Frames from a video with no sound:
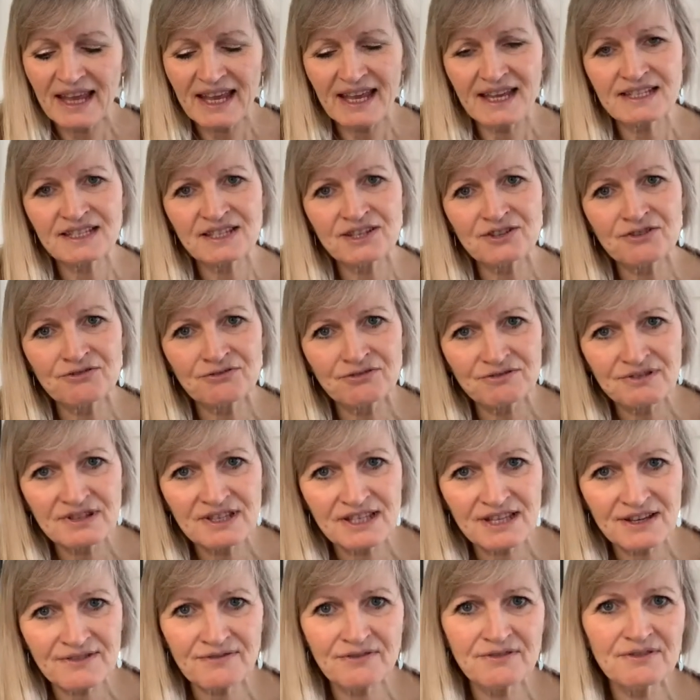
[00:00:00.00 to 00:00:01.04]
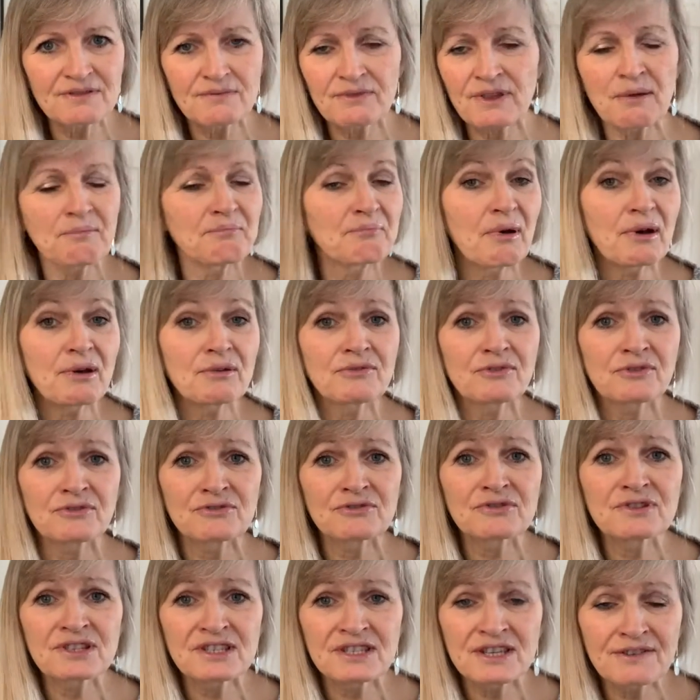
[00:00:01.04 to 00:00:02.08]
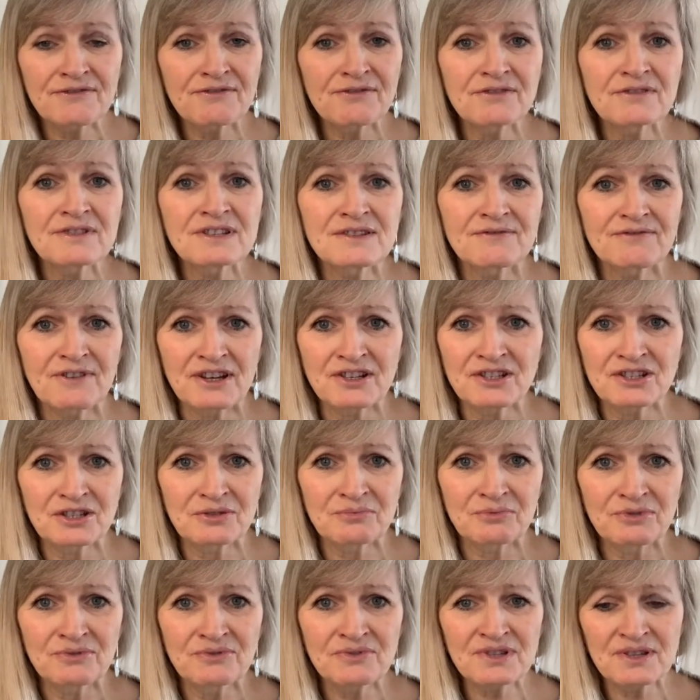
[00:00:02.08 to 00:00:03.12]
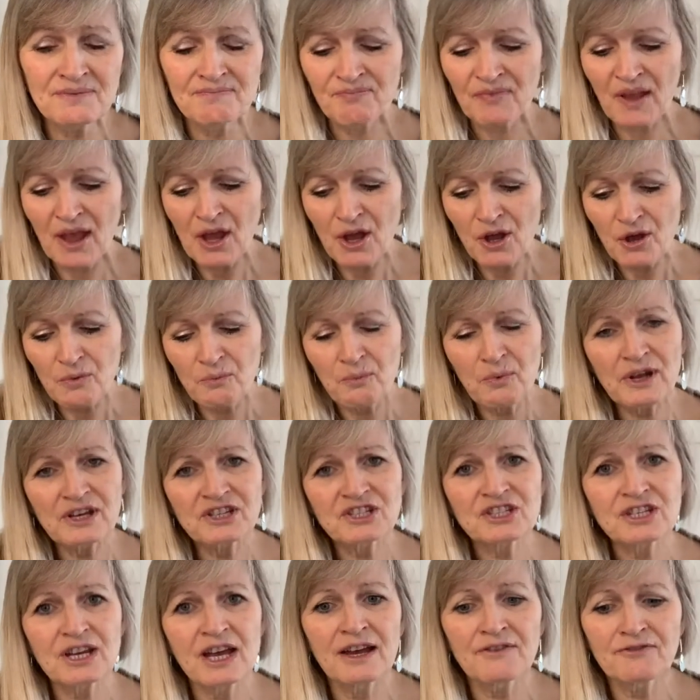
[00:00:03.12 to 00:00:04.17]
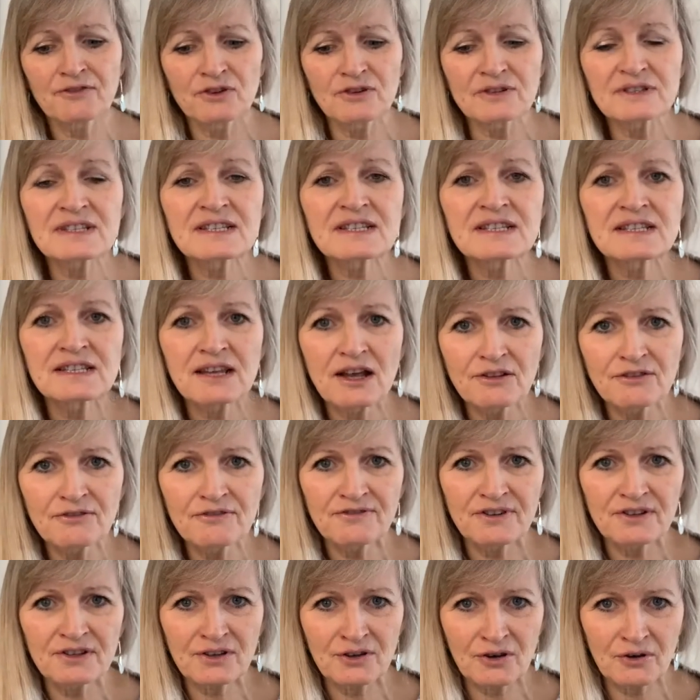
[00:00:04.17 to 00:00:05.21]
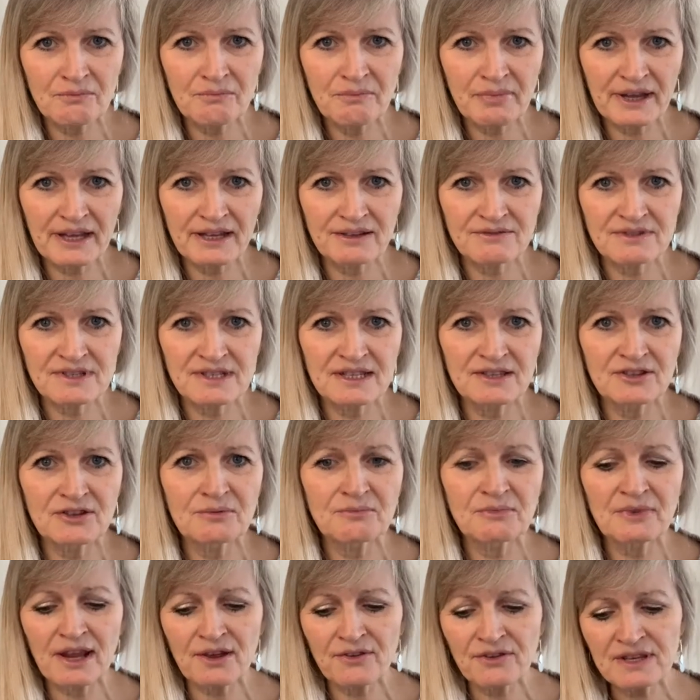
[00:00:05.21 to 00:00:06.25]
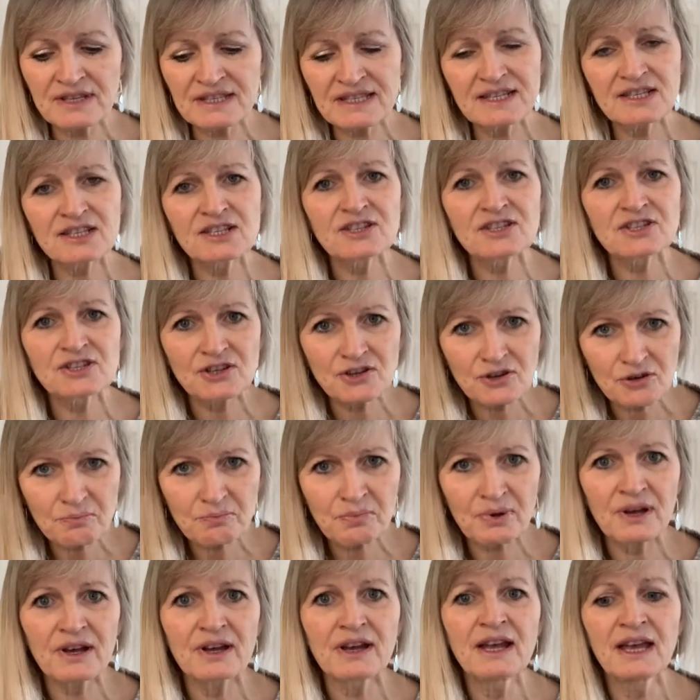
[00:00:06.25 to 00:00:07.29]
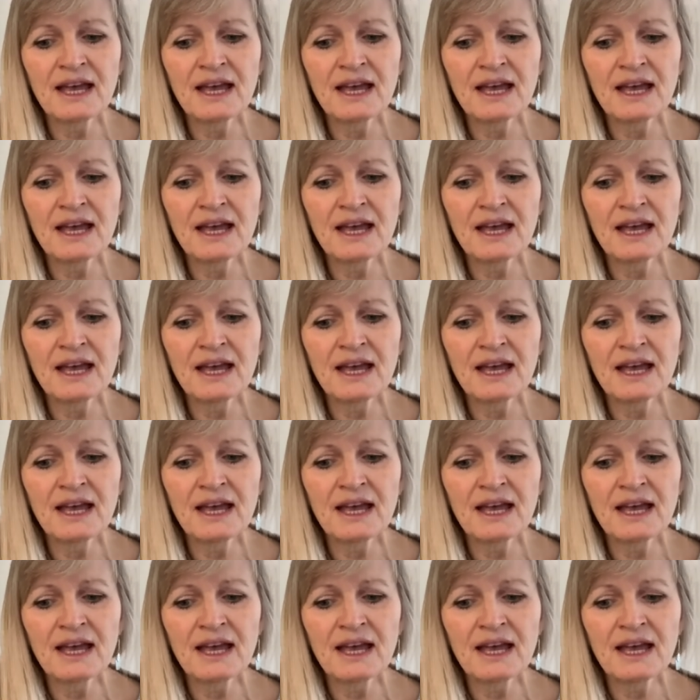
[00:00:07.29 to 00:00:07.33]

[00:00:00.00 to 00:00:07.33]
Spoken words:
It's a cruciferous, they're both cruciferous vegetables, which have got sulfur compounds in them. Now this is super